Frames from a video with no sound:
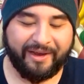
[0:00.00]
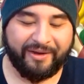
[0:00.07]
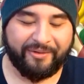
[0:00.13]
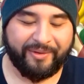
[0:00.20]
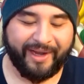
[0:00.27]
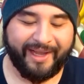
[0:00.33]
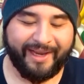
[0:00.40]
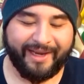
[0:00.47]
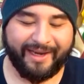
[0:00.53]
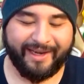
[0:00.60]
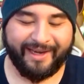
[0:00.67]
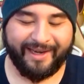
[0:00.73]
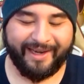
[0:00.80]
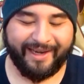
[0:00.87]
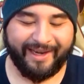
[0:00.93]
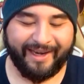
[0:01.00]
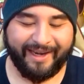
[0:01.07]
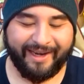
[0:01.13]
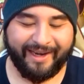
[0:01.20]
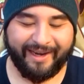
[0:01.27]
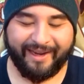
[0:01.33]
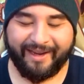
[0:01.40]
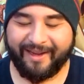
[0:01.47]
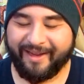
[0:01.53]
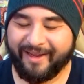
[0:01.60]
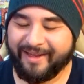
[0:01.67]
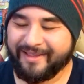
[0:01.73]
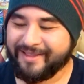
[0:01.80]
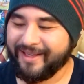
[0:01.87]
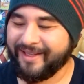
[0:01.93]
What?
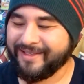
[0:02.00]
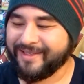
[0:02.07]
So